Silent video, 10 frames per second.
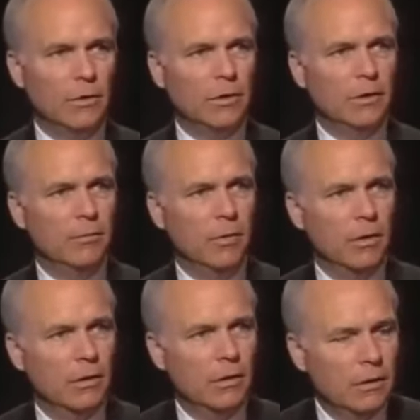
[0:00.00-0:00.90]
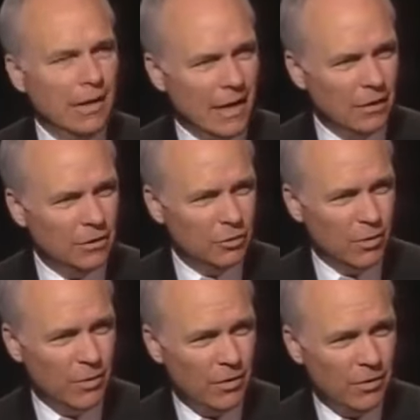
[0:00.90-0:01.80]
early in the book Al
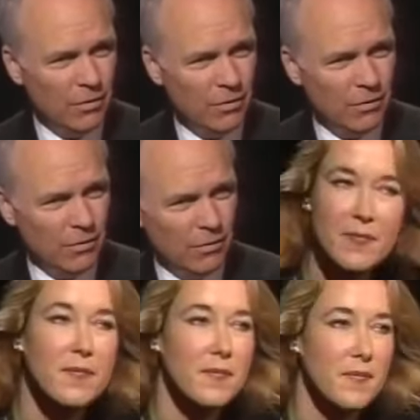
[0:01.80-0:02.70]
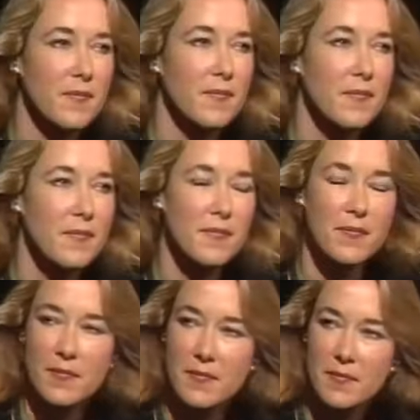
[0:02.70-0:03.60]
Schwimmer and
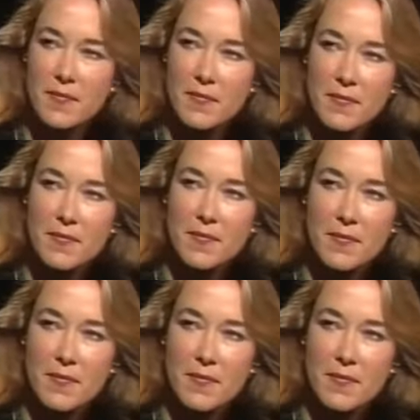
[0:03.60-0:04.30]
Hank Greenspun.